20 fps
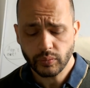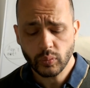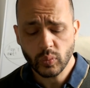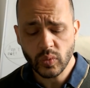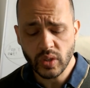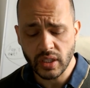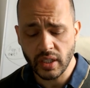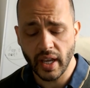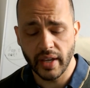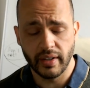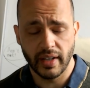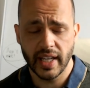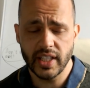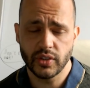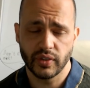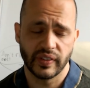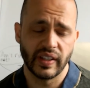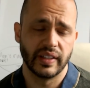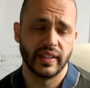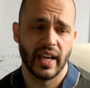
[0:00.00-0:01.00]
And later
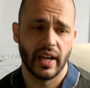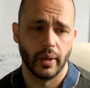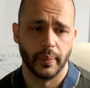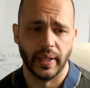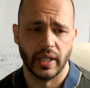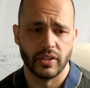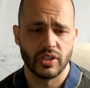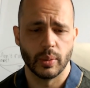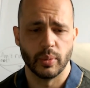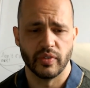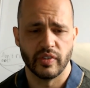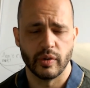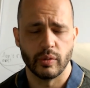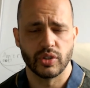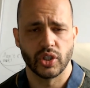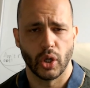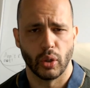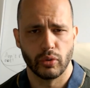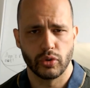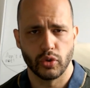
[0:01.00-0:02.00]
found out, some of it was
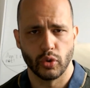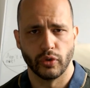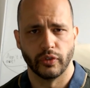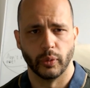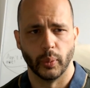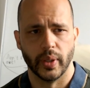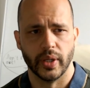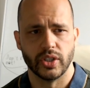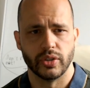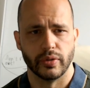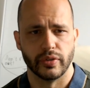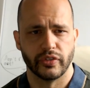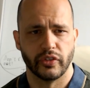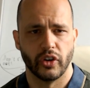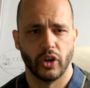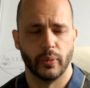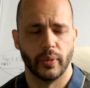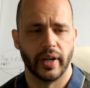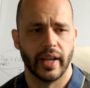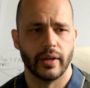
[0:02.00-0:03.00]
cultural from where she was
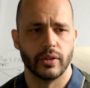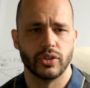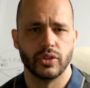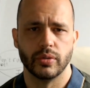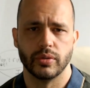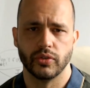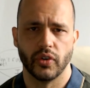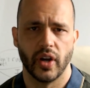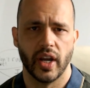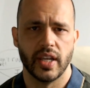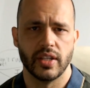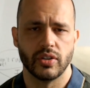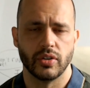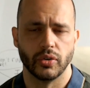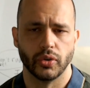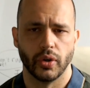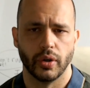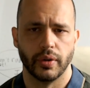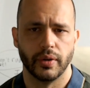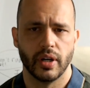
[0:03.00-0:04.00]
from and how she was raised and
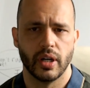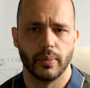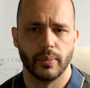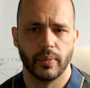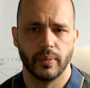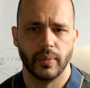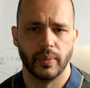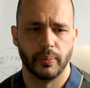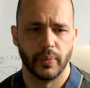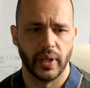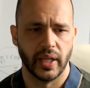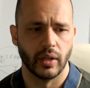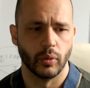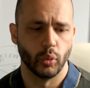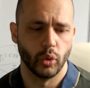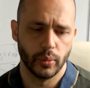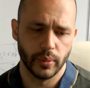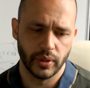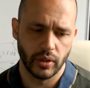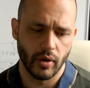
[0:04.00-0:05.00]
grown up. Being a
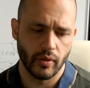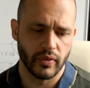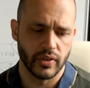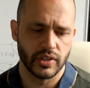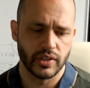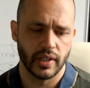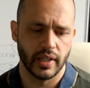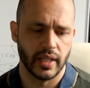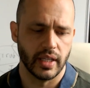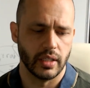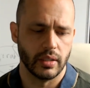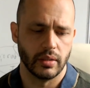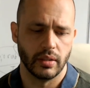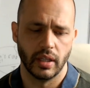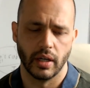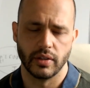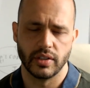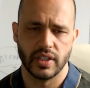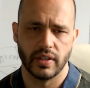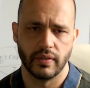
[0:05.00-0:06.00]
woman, obviously,
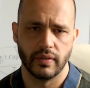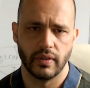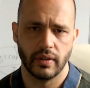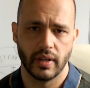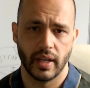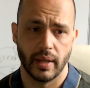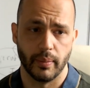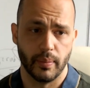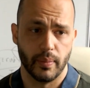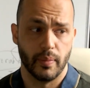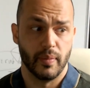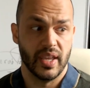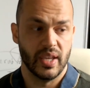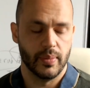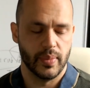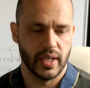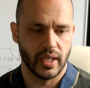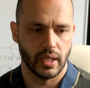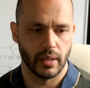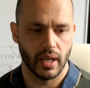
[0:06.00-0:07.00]
and me
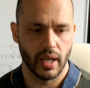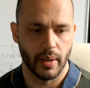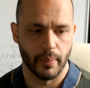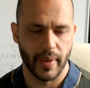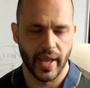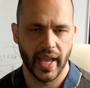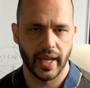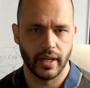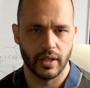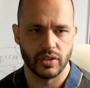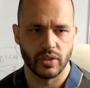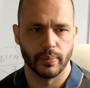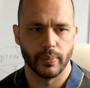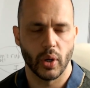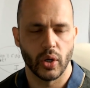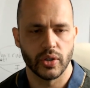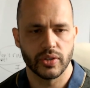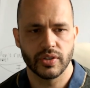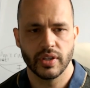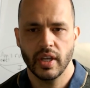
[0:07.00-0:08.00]
being a man as a
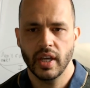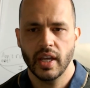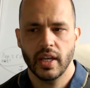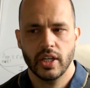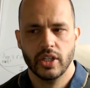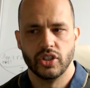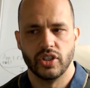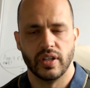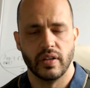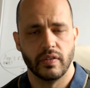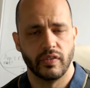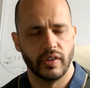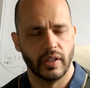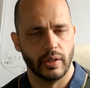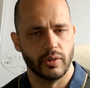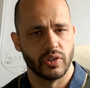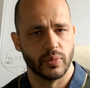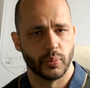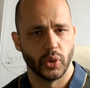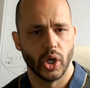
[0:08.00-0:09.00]
boss, she didn't feel it was
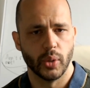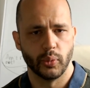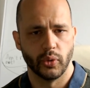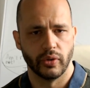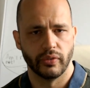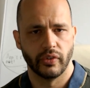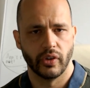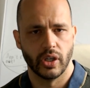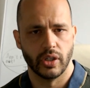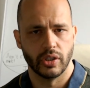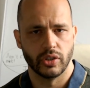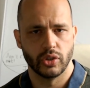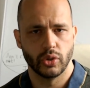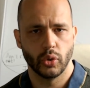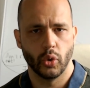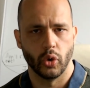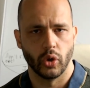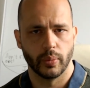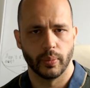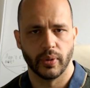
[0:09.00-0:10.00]
appropriate for her to
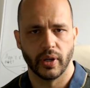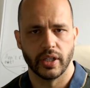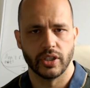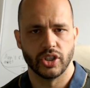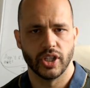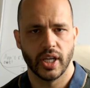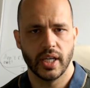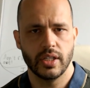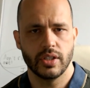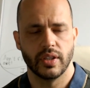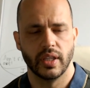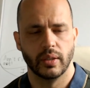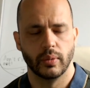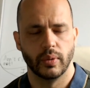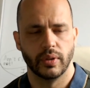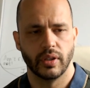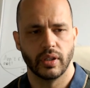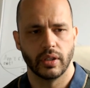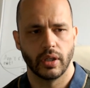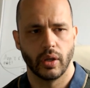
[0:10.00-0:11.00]
talk. But I changed that with
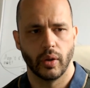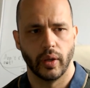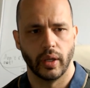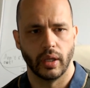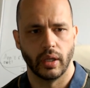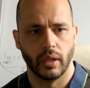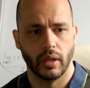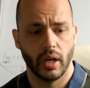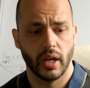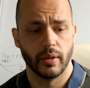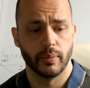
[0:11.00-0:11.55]
her going, I